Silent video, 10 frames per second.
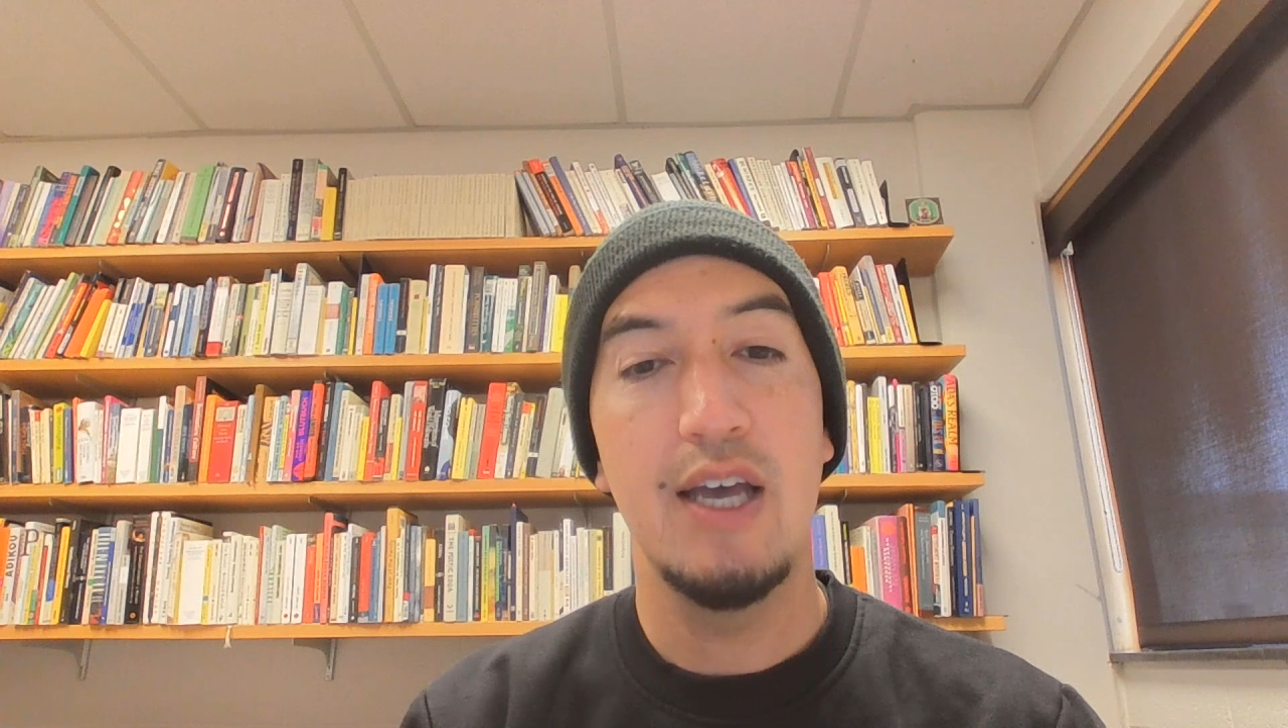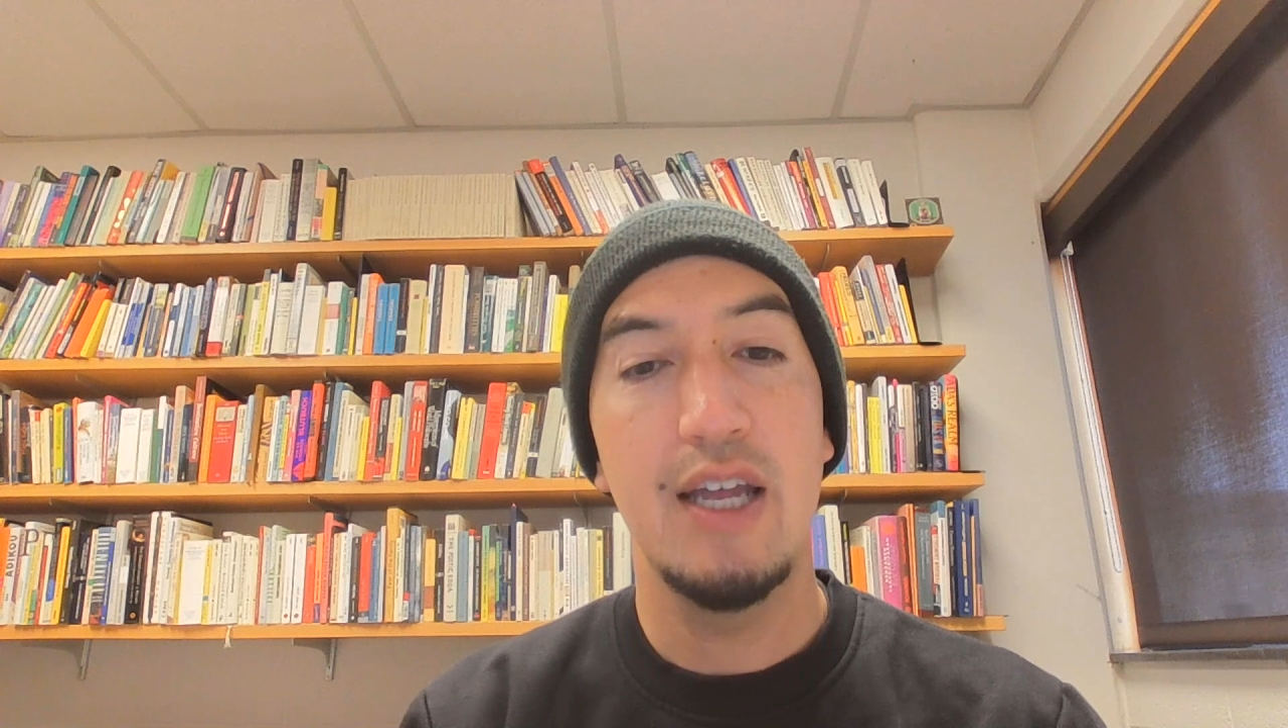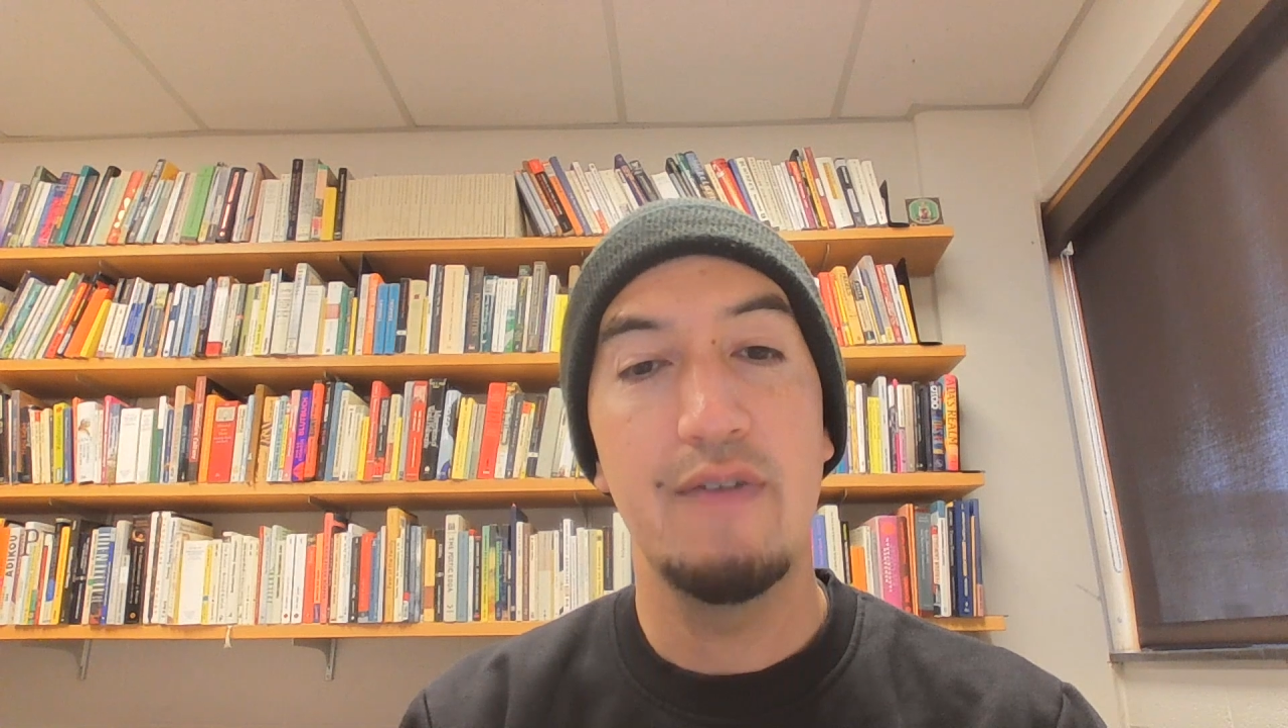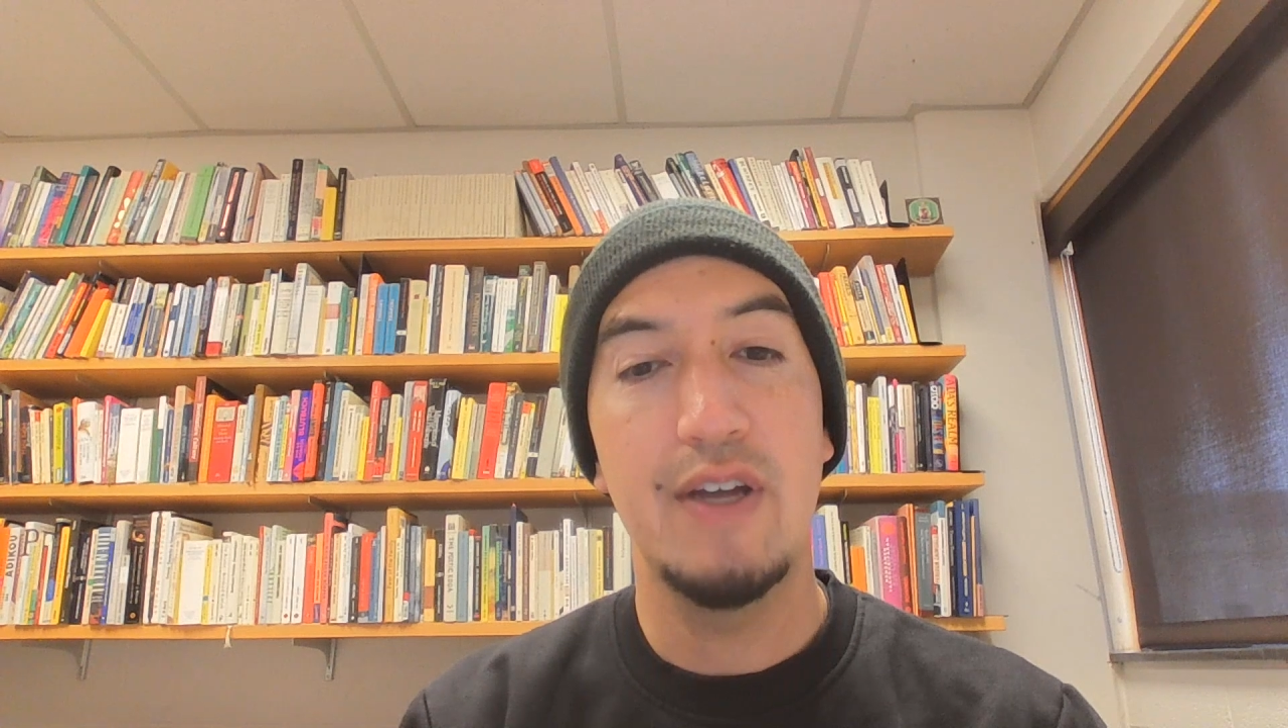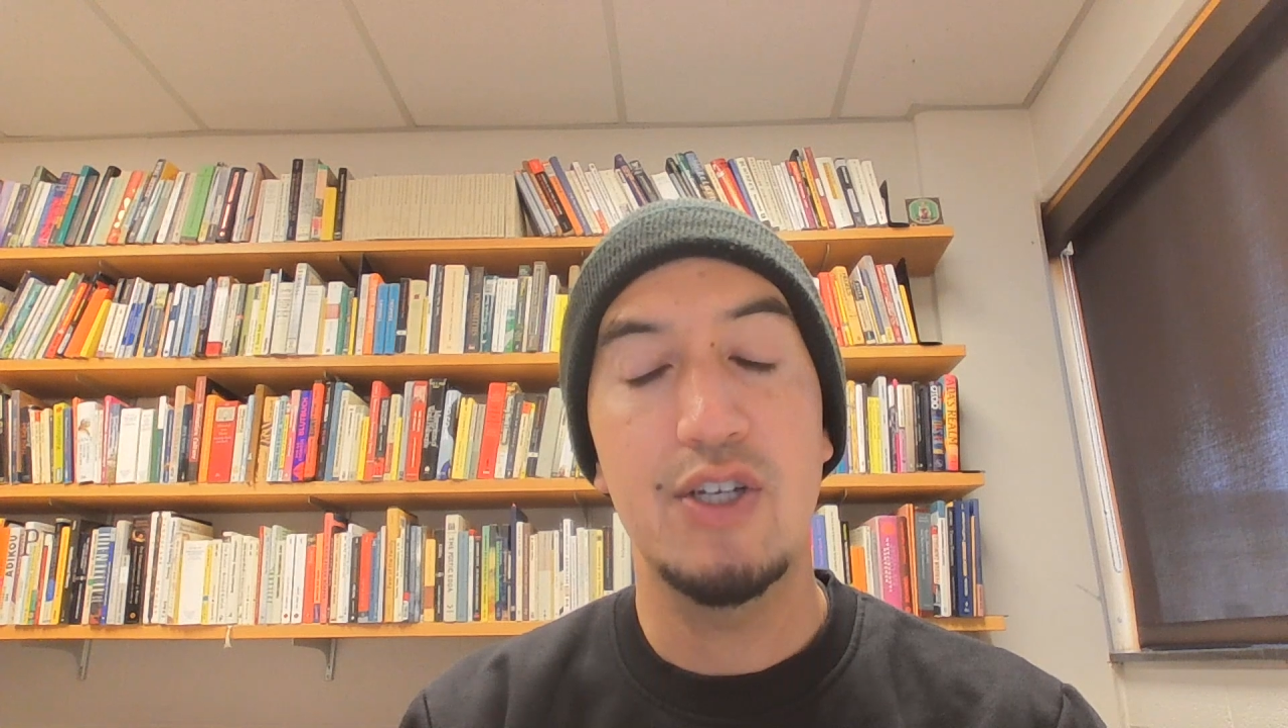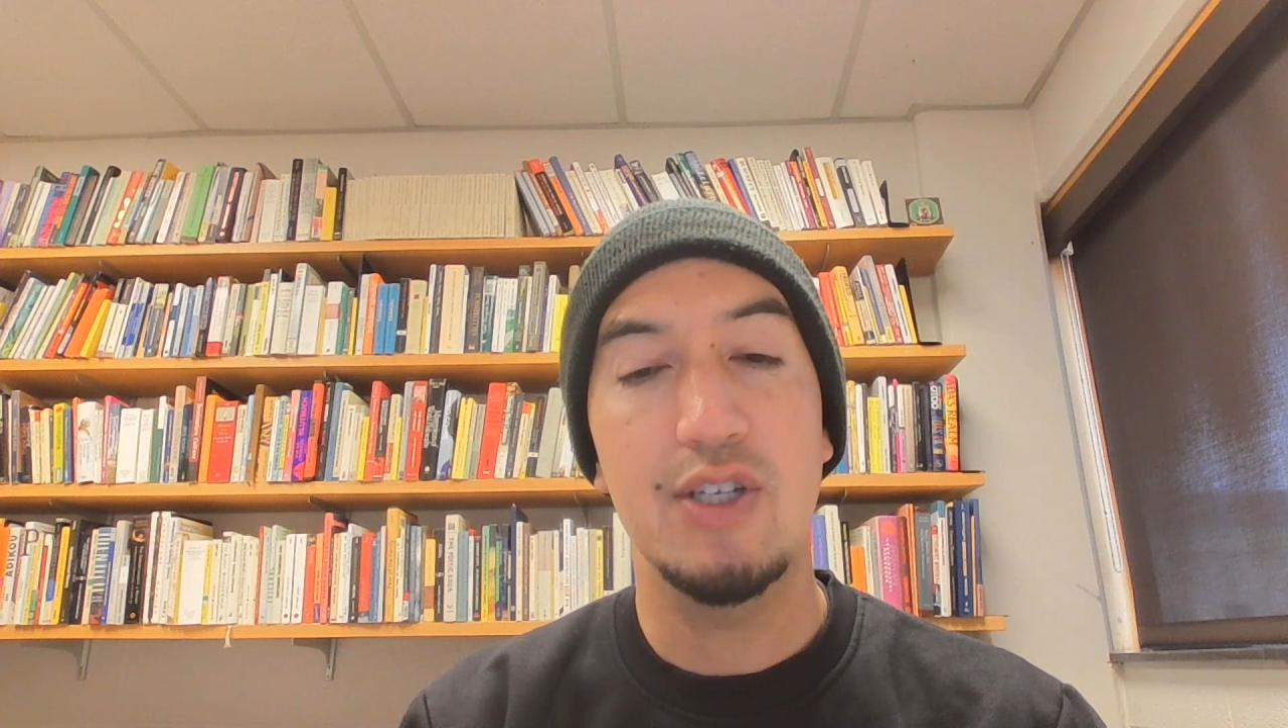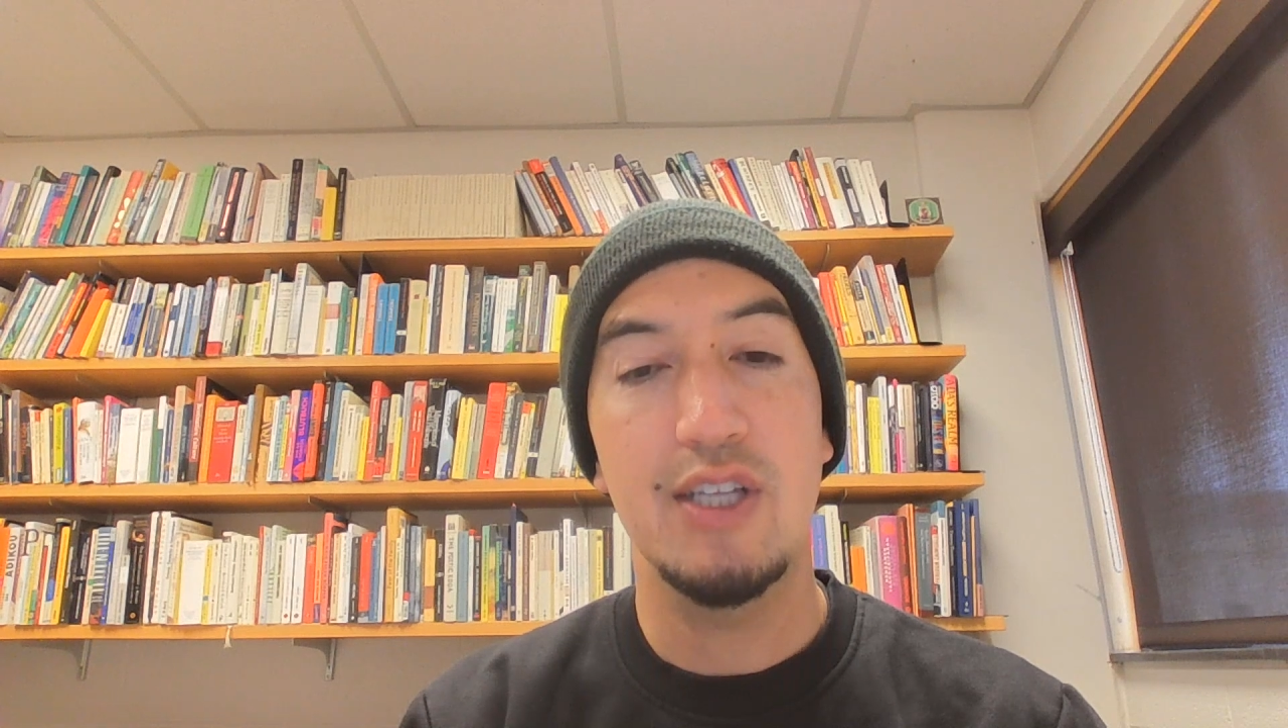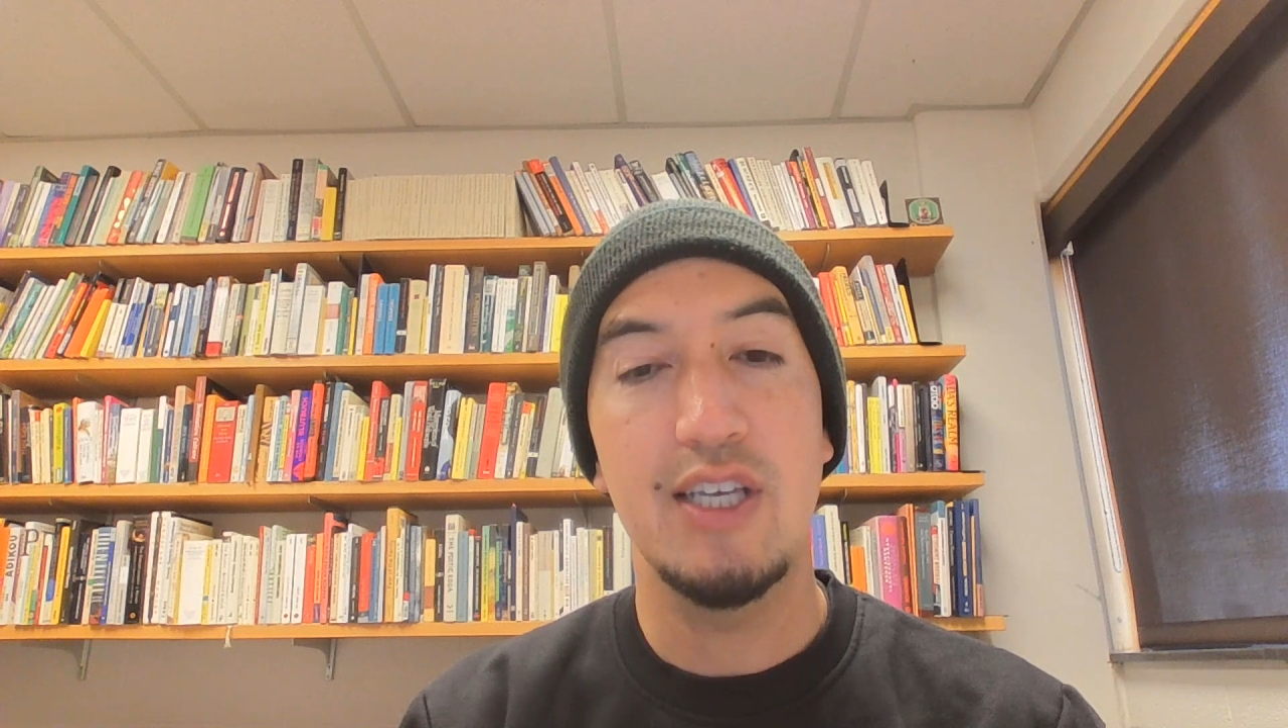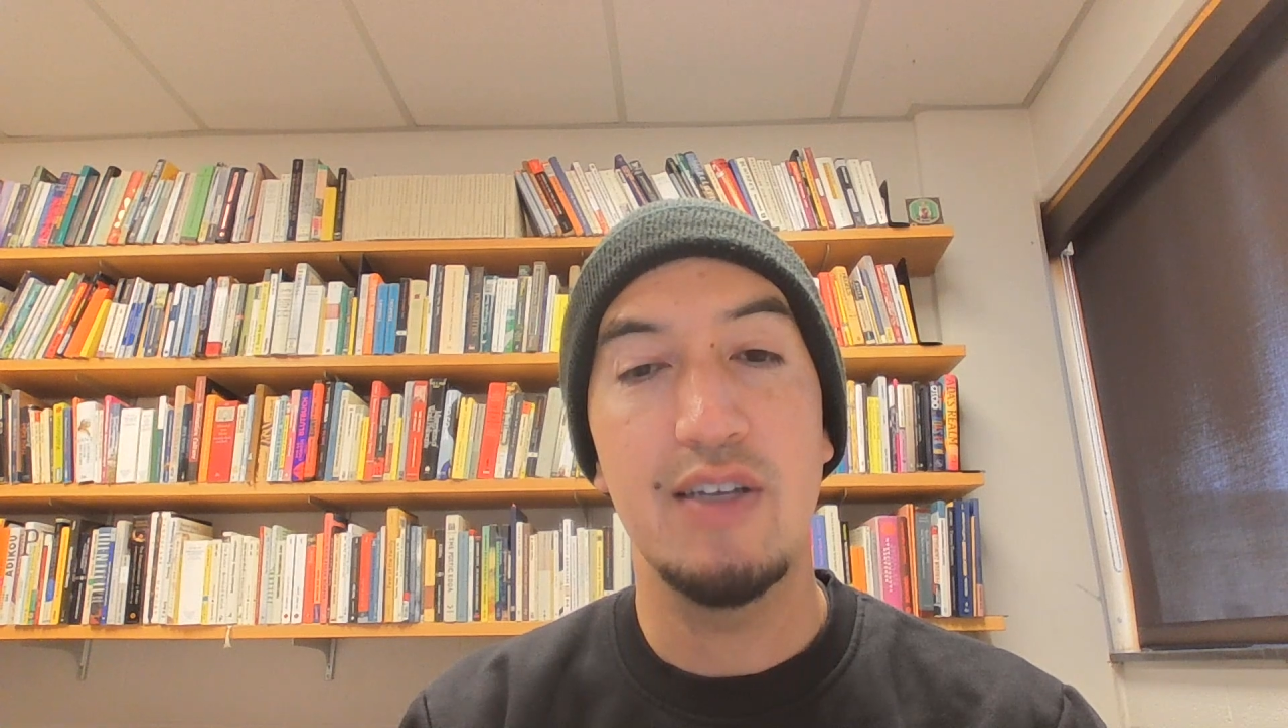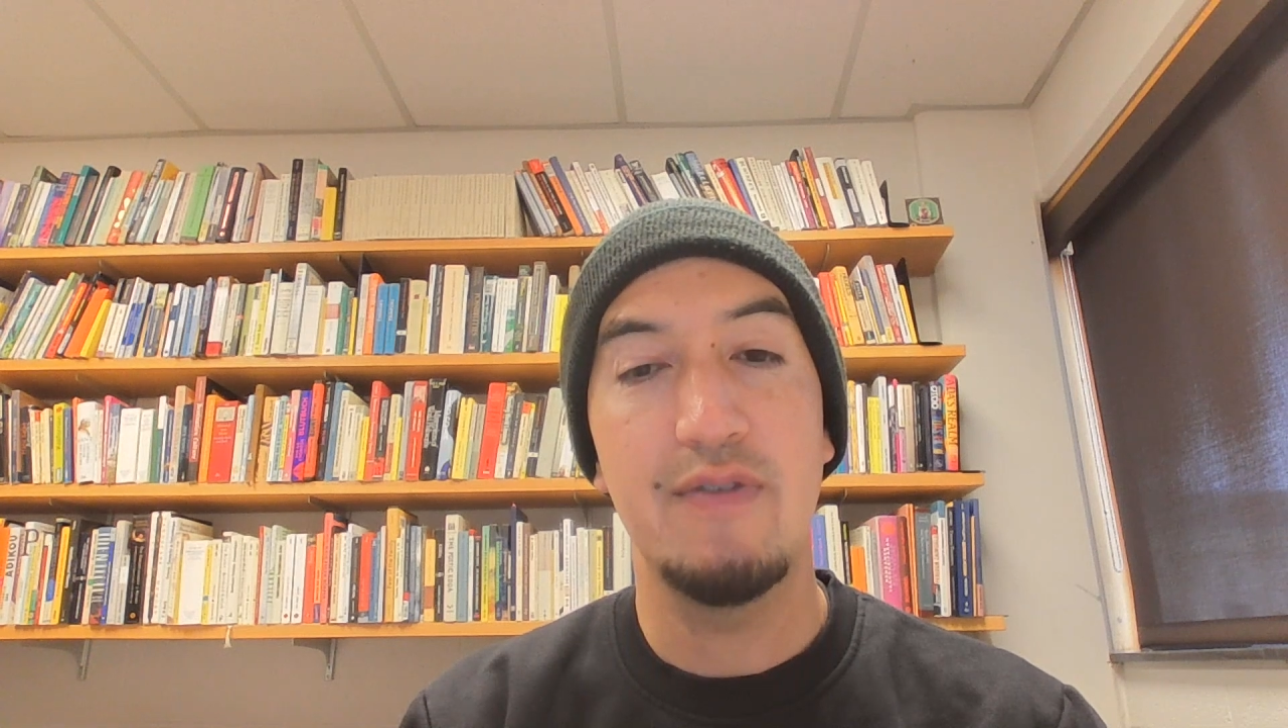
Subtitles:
and eventually he